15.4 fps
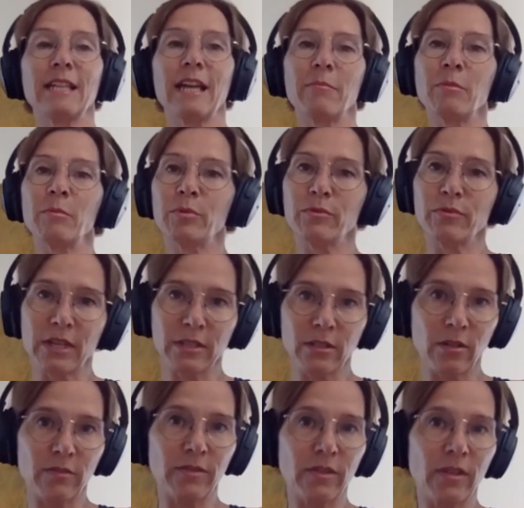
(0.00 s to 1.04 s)
I'm a
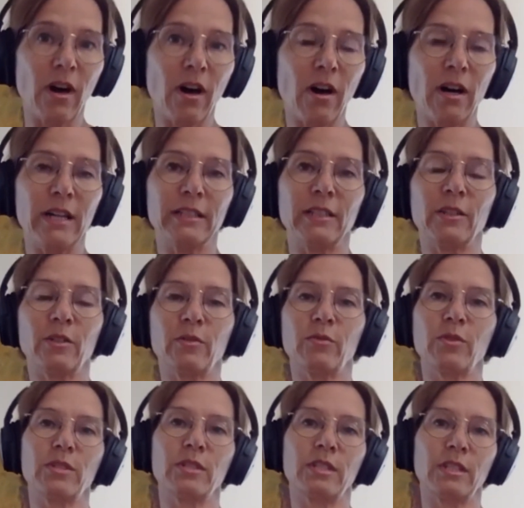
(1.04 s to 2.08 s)
professor of law at the
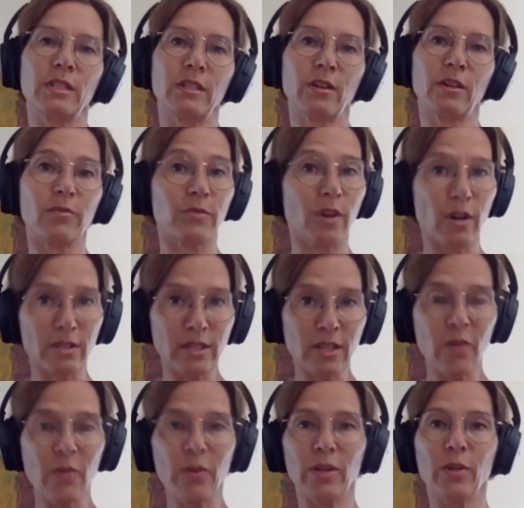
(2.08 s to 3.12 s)
University of
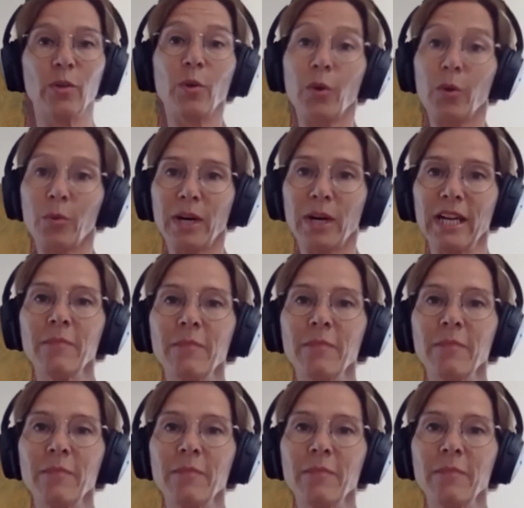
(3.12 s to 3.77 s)
Oslo in Norway,